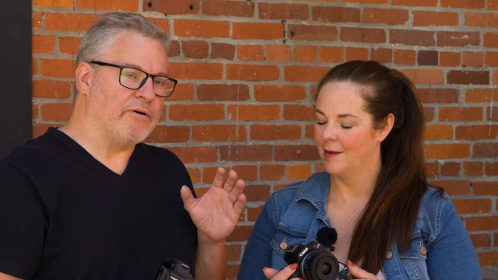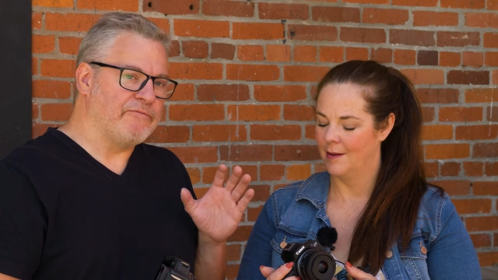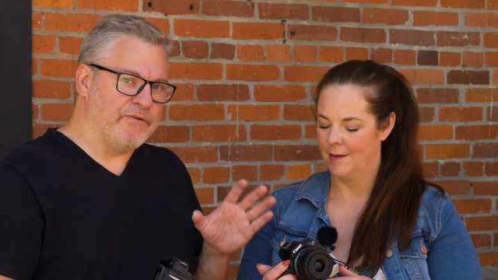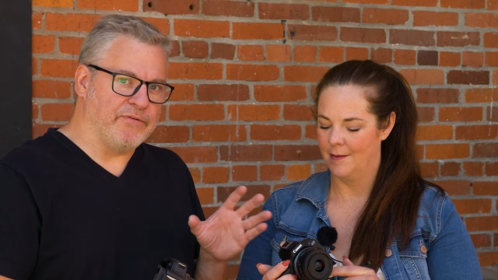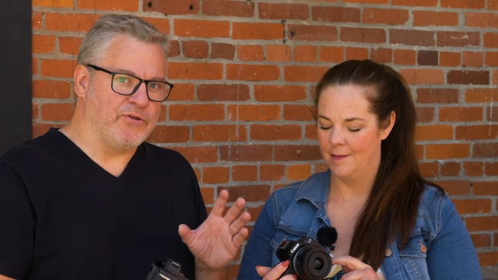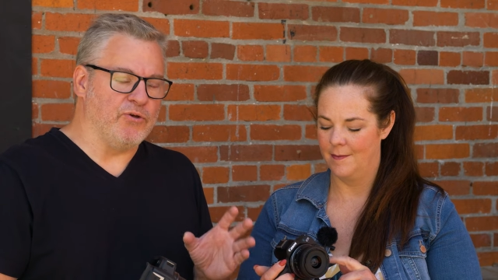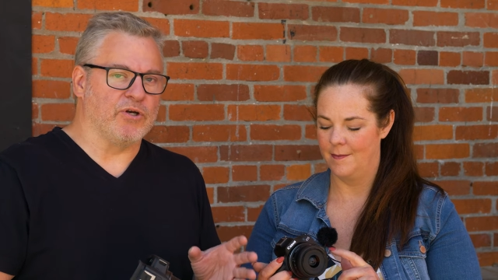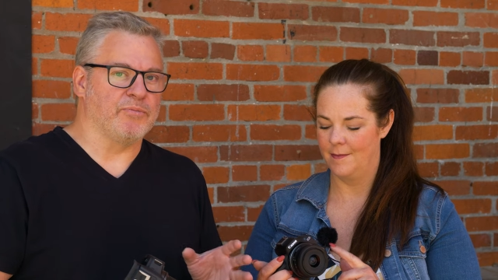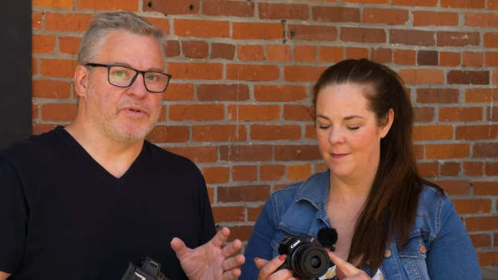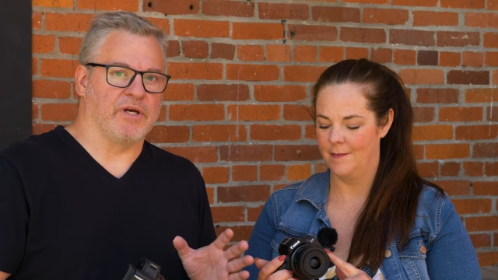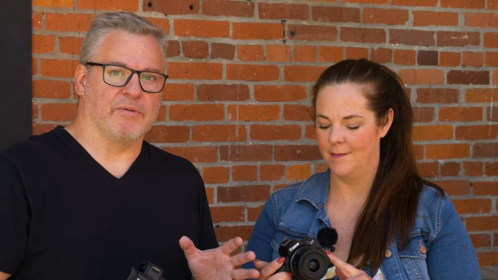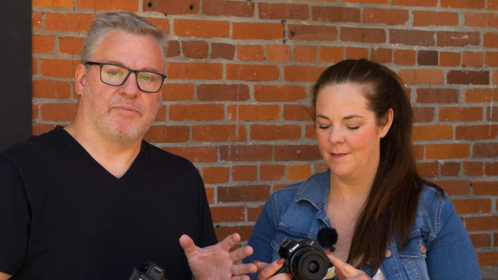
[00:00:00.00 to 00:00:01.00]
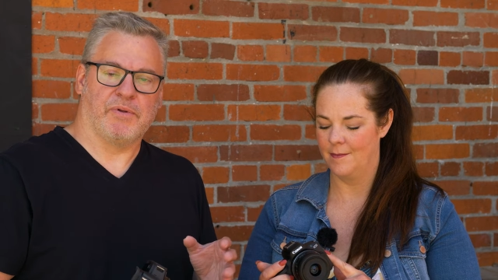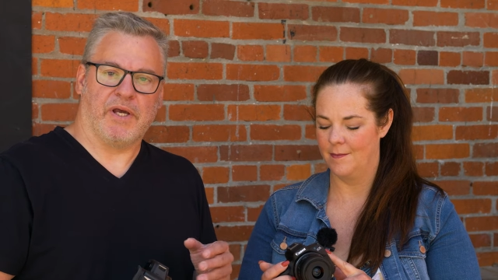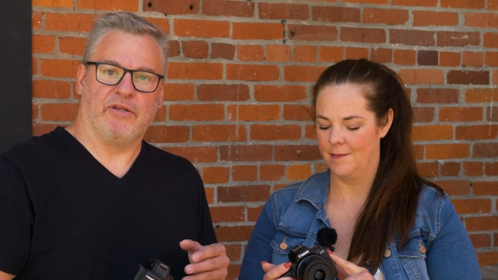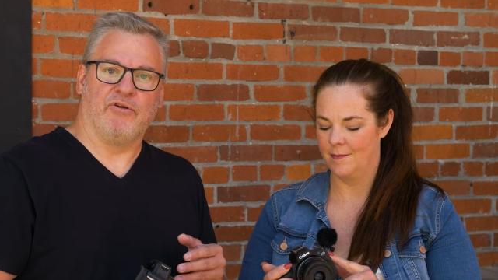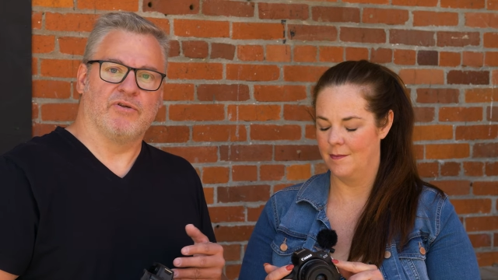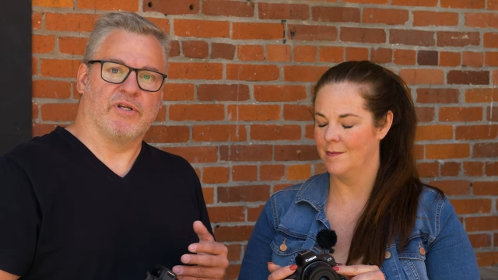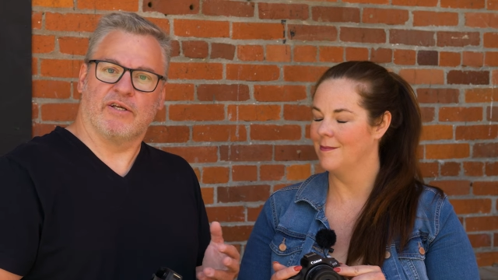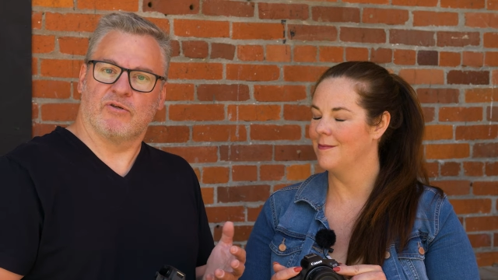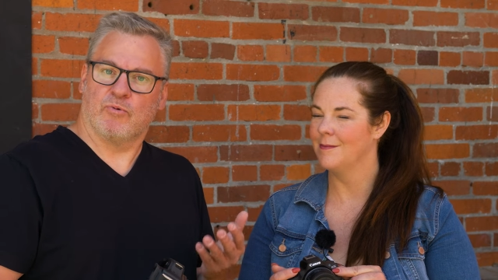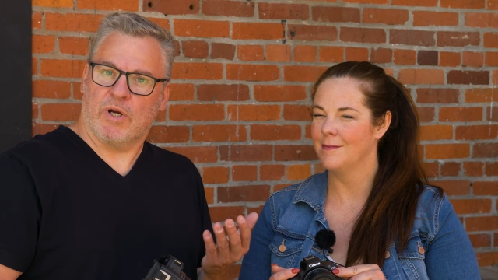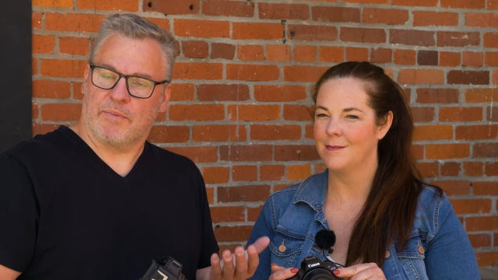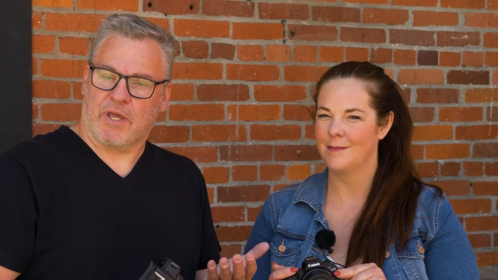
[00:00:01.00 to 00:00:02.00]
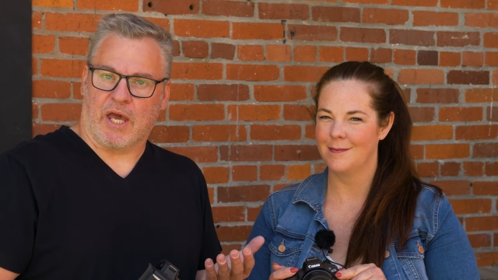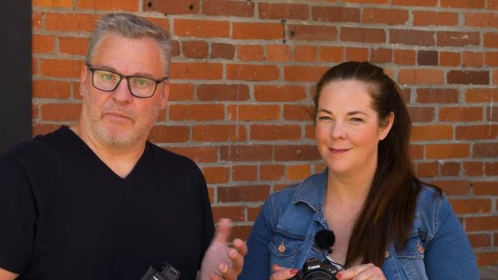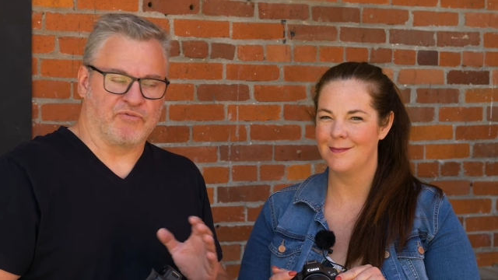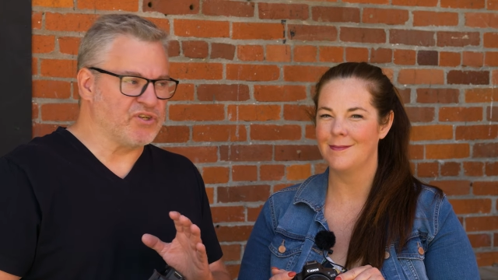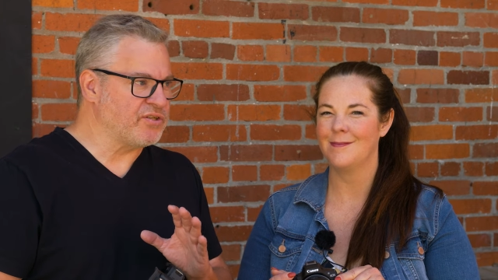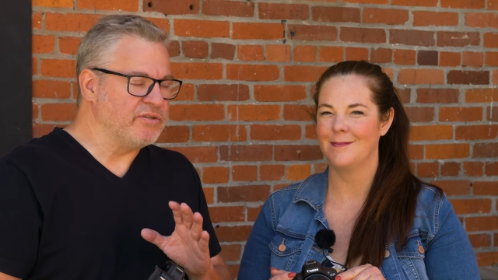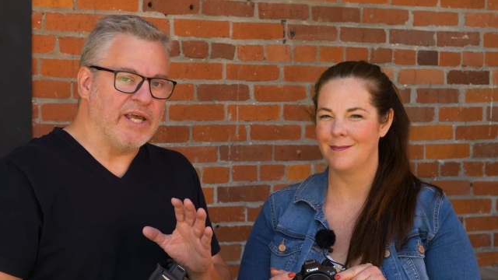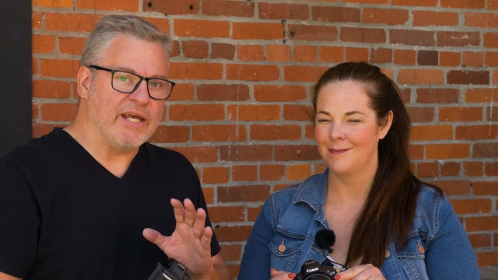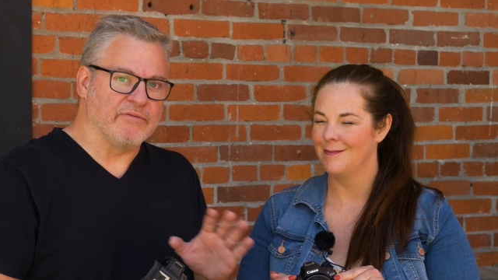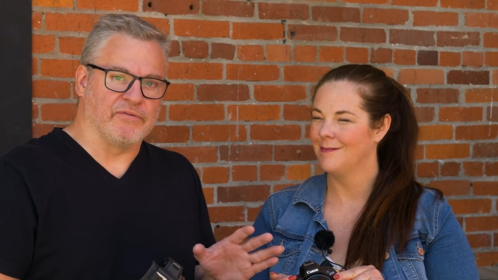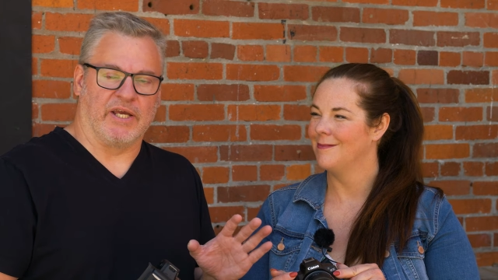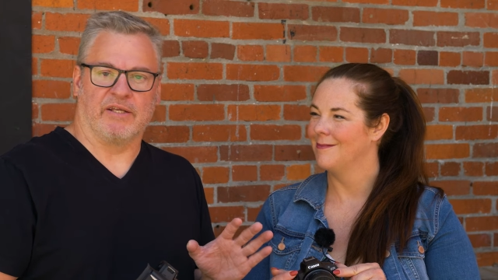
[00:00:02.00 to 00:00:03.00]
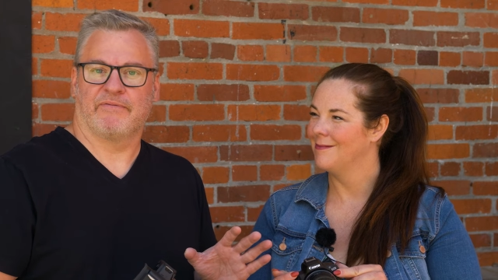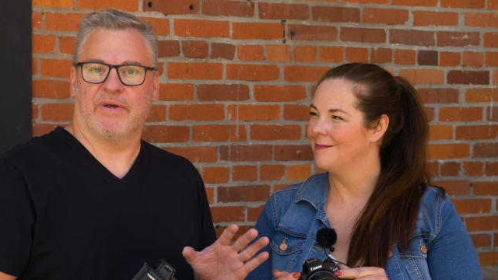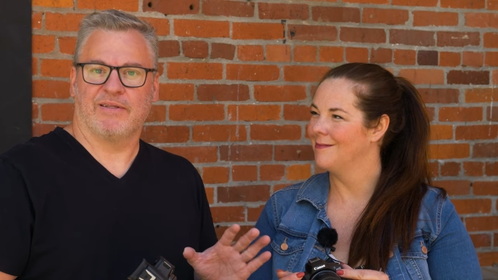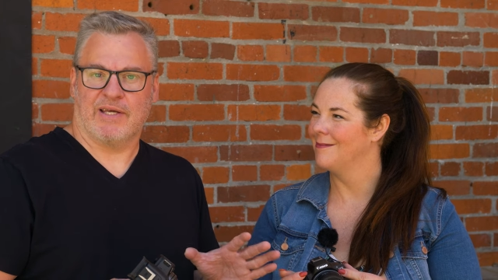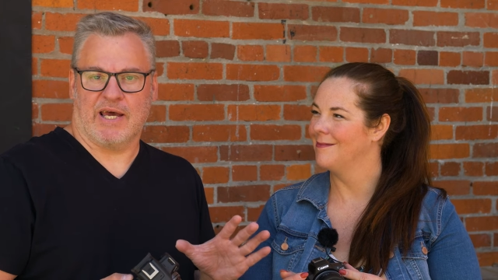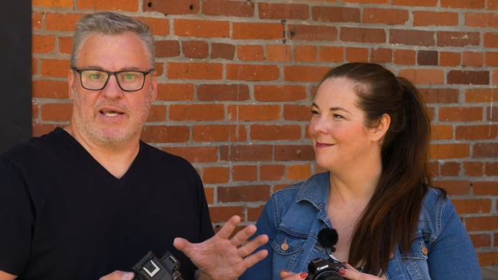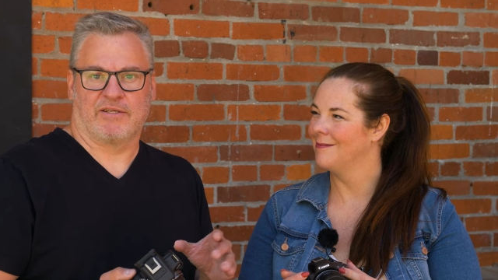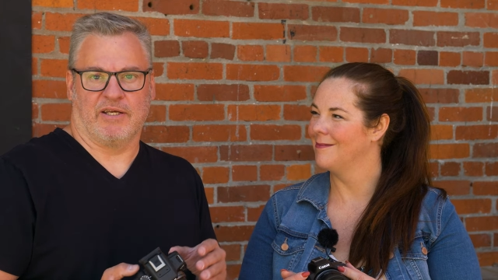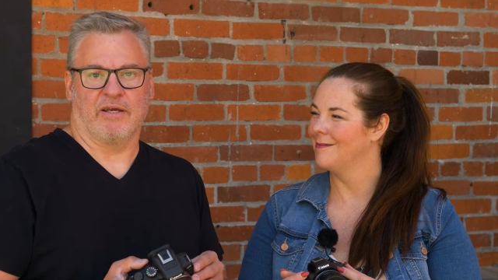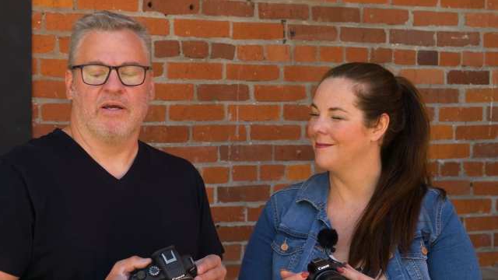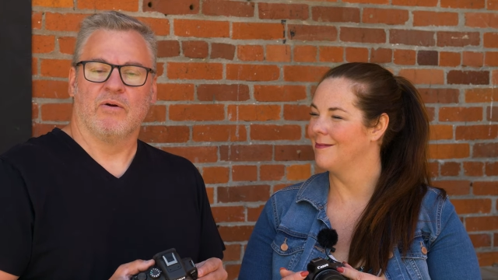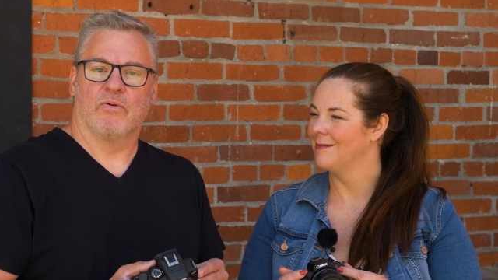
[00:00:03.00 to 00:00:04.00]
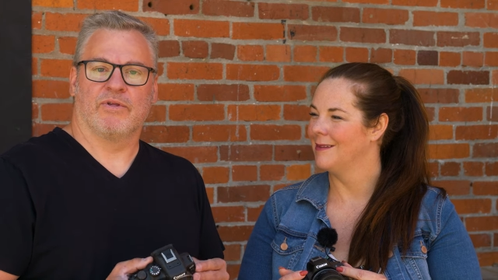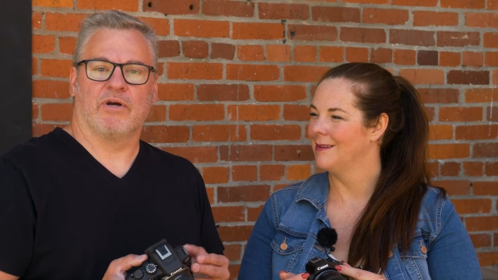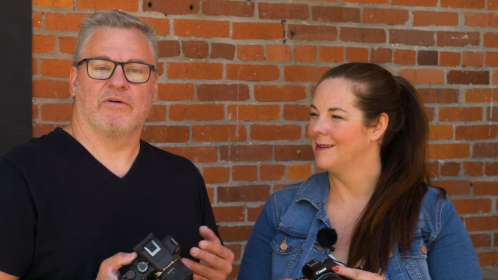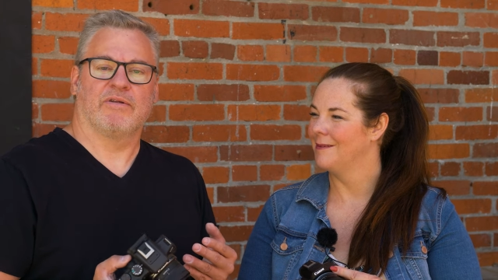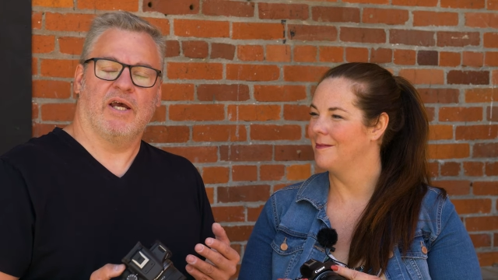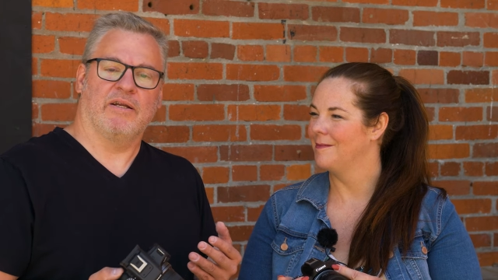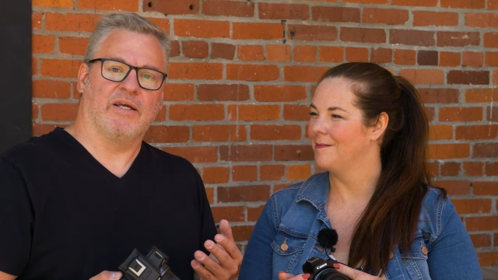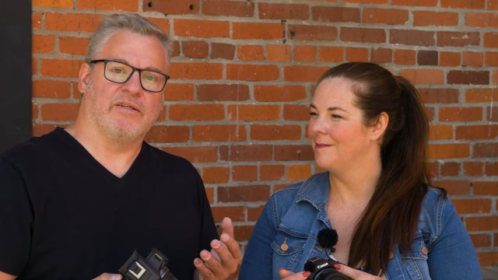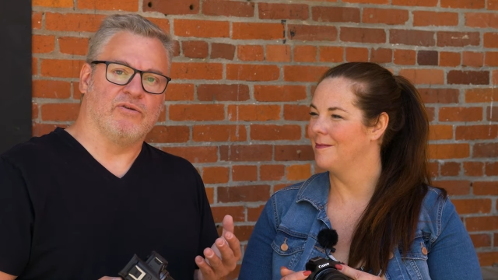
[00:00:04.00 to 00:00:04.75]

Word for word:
Speaker 1: R50 you can plug and play and use it as a webcam, just natively, it's fantastic. With the R10, I